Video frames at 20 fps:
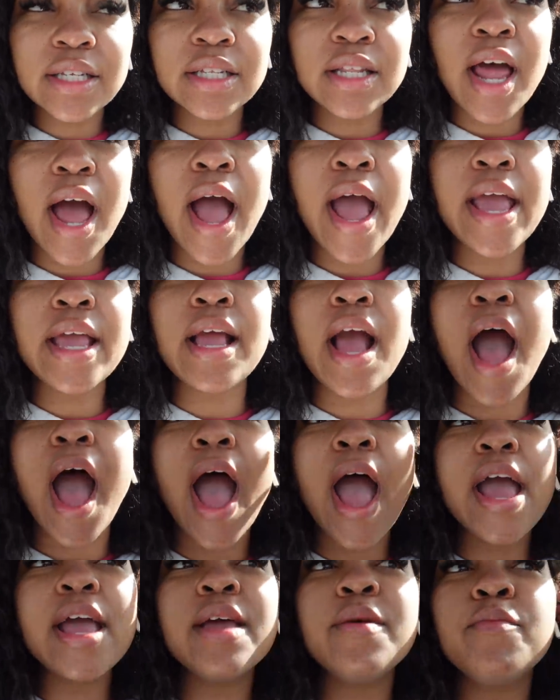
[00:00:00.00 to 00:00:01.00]
Like,
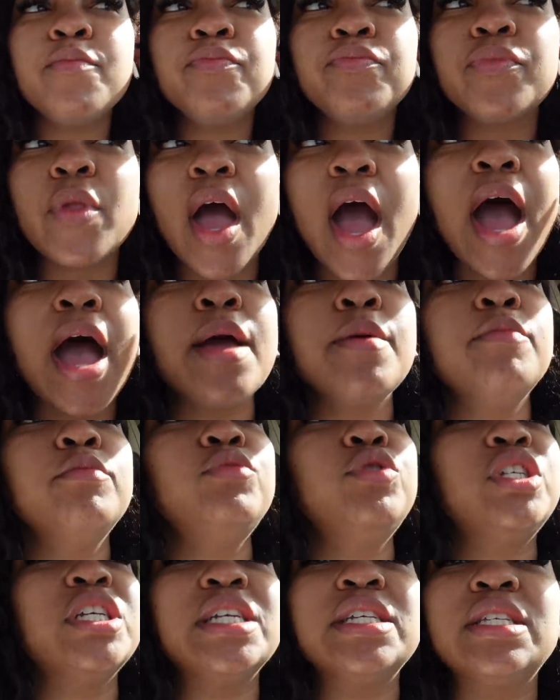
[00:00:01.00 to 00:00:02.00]
I'm,
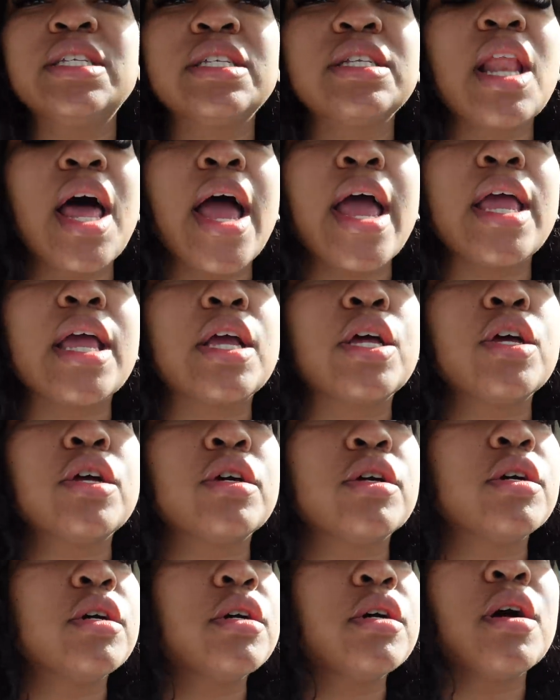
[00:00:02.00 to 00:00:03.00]
I'm just like,
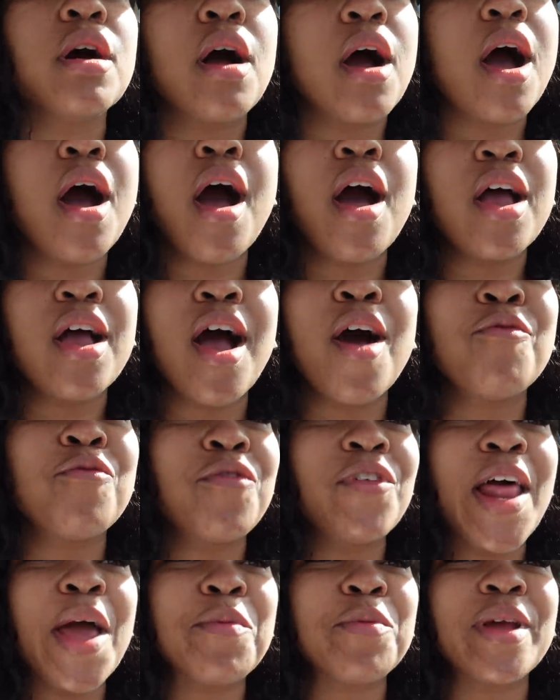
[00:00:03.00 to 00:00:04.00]
I'm
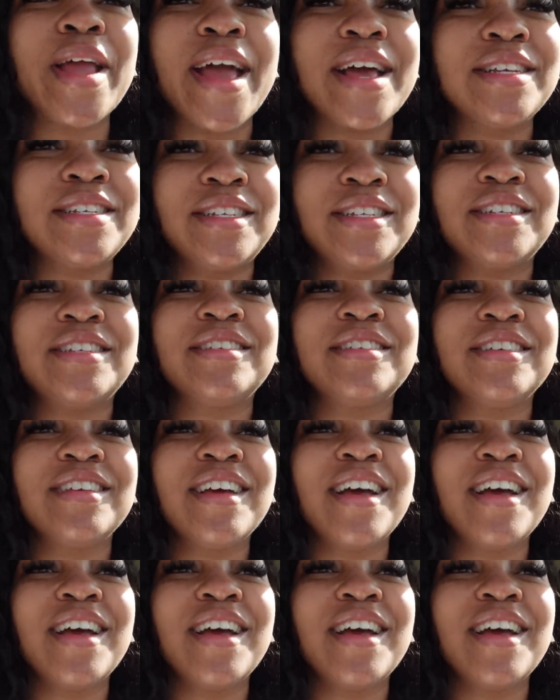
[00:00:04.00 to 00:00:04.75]
flabbergasted.